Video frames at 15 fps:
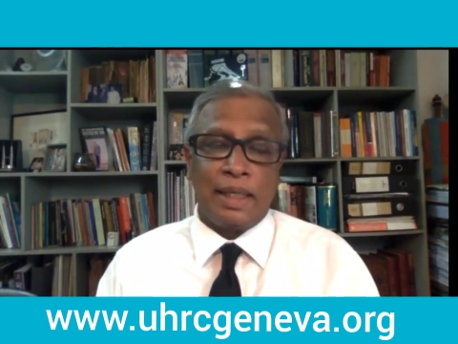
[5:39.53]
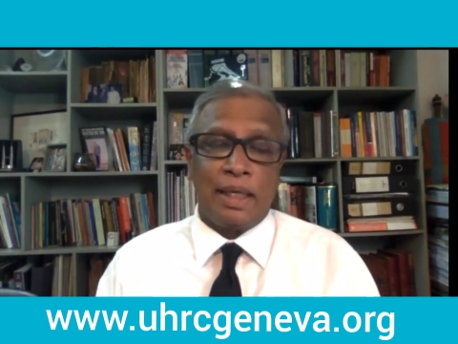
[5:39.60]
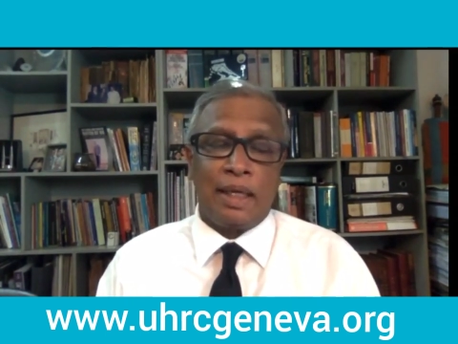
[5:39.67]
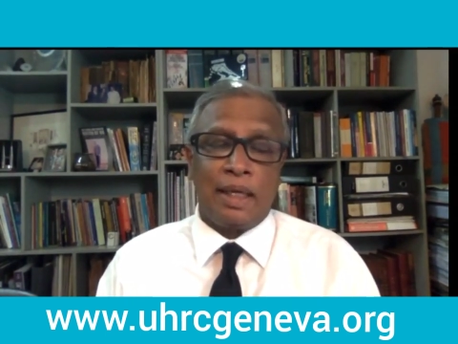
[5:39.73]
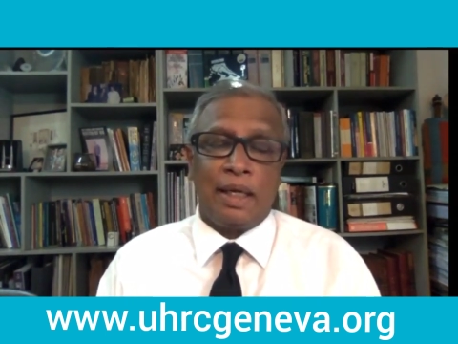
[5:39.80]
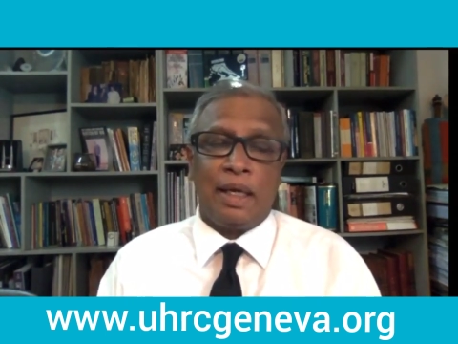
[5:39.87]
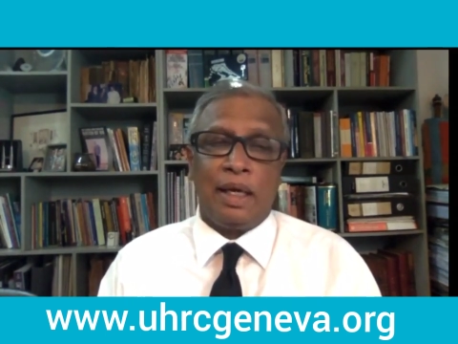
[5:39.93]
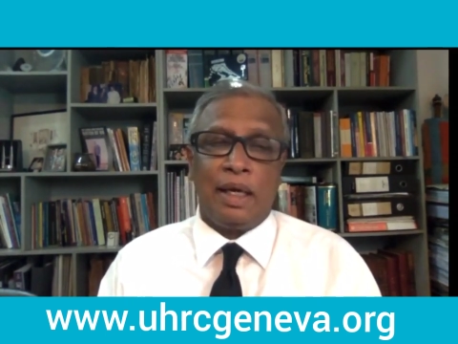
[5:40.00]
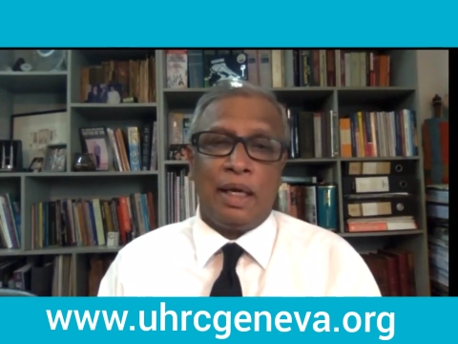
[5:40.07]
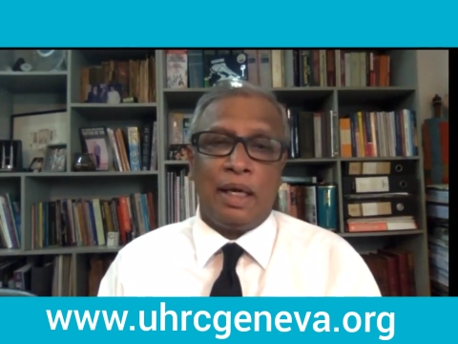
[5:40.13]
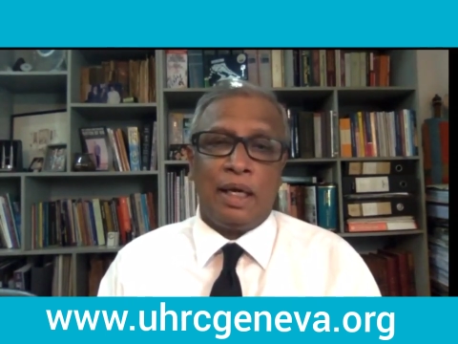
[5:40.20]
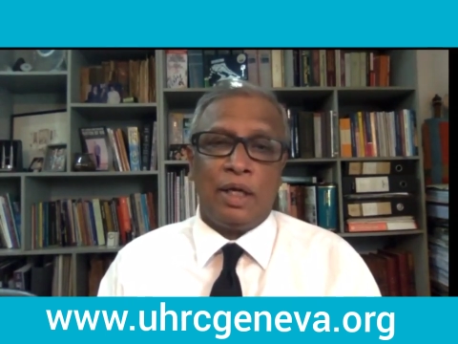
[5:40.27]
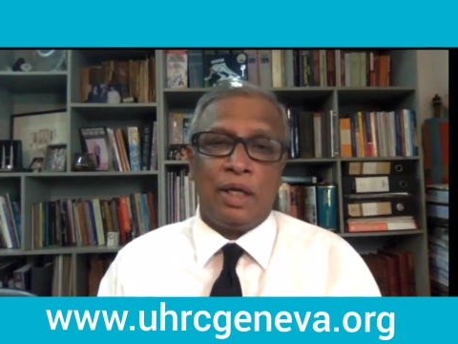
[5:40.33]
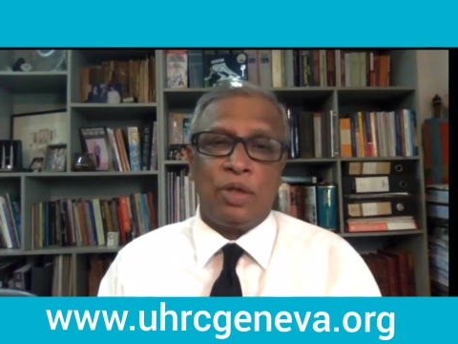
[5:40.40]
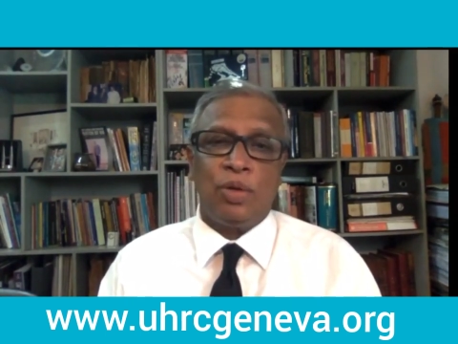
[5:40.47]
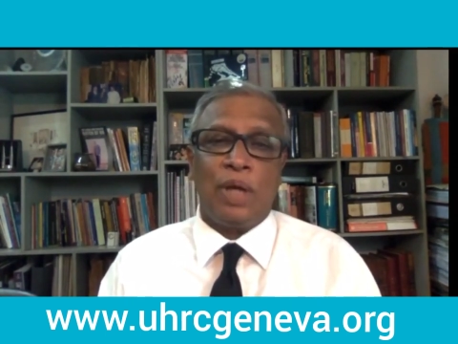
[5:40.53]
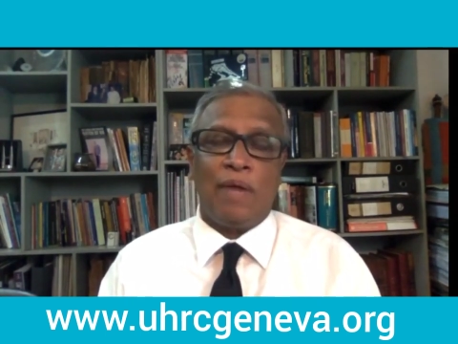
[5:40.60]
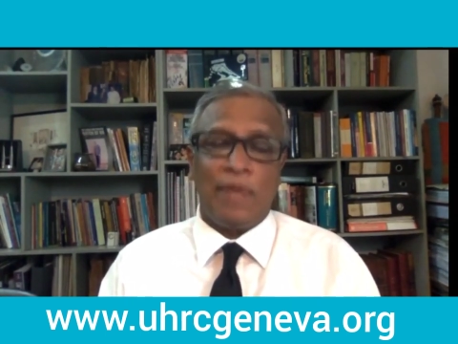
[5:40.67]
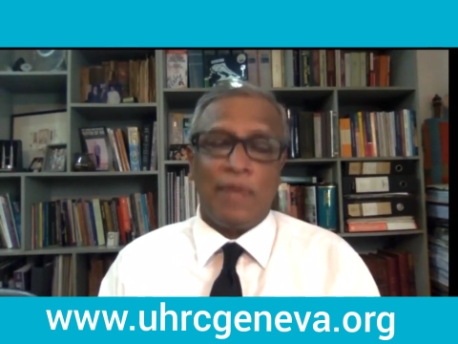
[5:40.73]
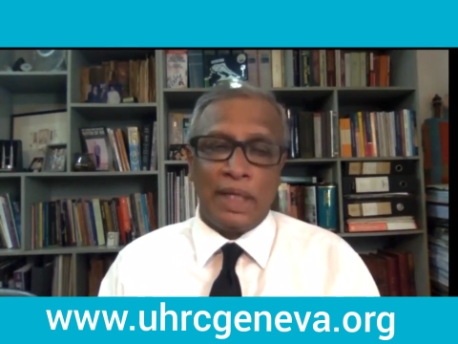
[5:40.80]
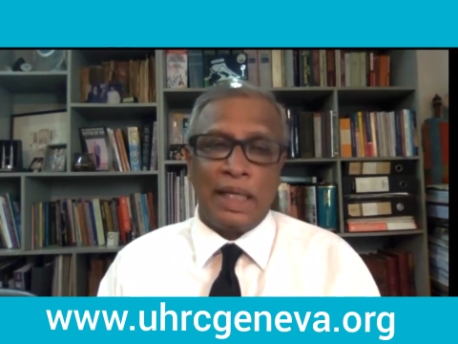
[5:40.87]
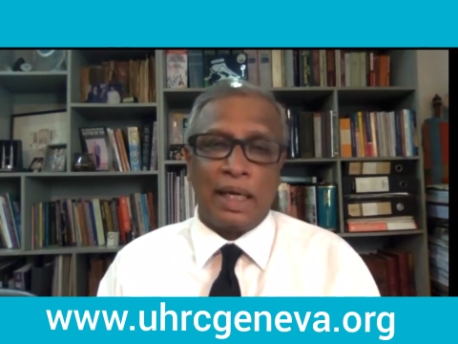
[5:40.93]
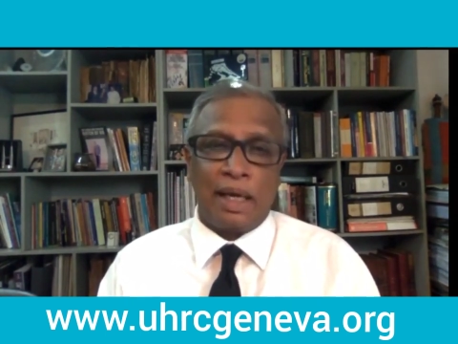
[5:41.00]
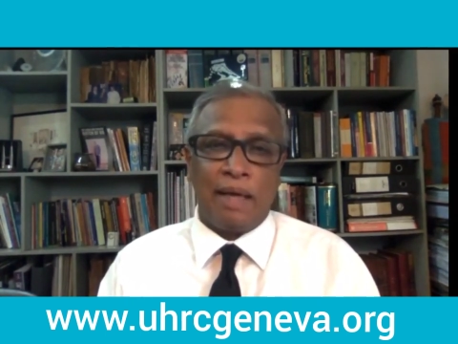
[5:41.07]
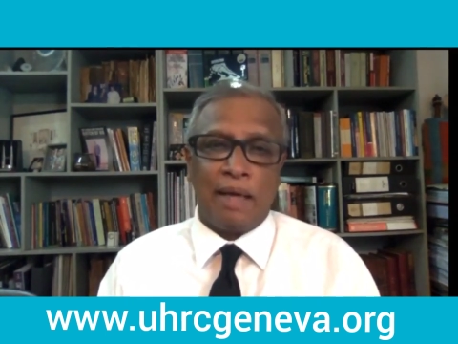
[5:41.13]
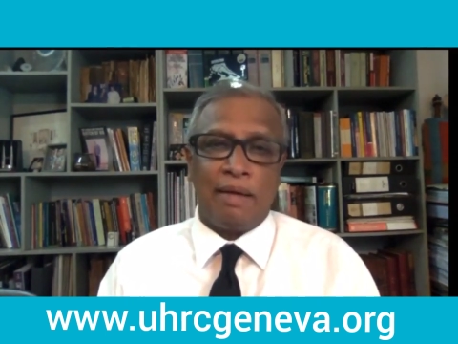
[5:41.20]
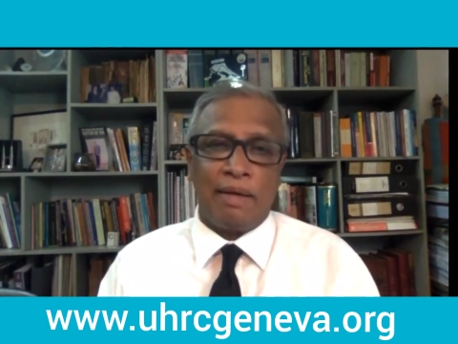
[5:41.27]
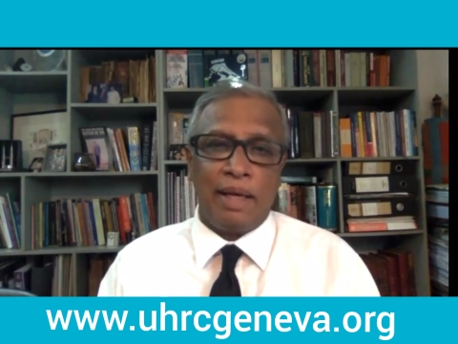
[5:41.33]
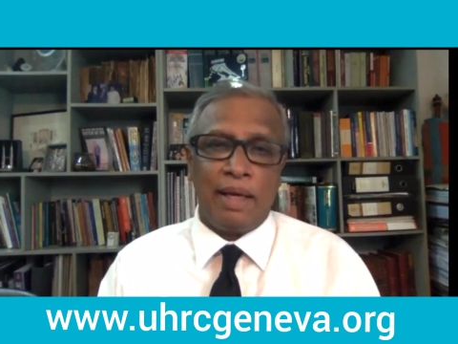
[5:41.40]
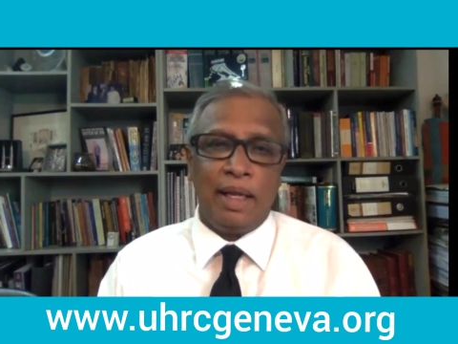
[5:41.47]
to govern the
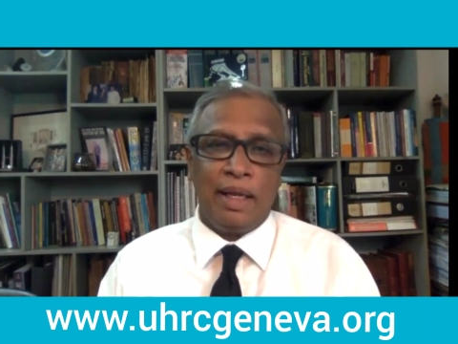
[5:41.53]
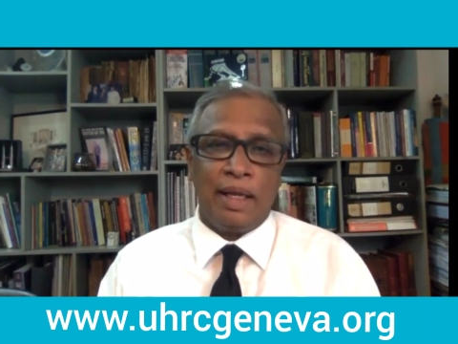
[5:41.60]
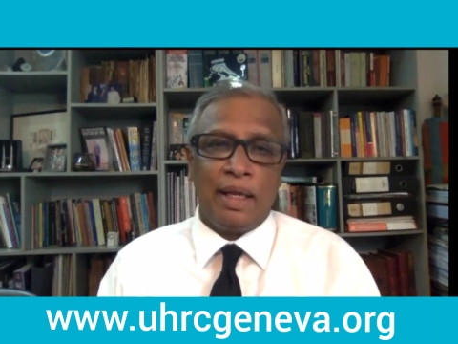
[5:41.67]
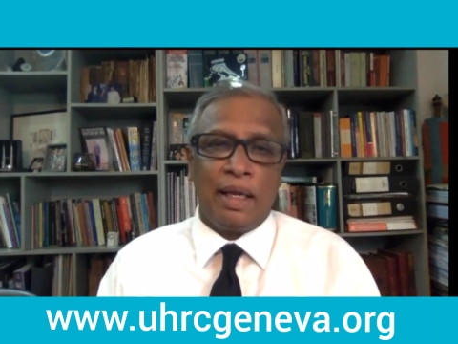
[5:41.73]
country,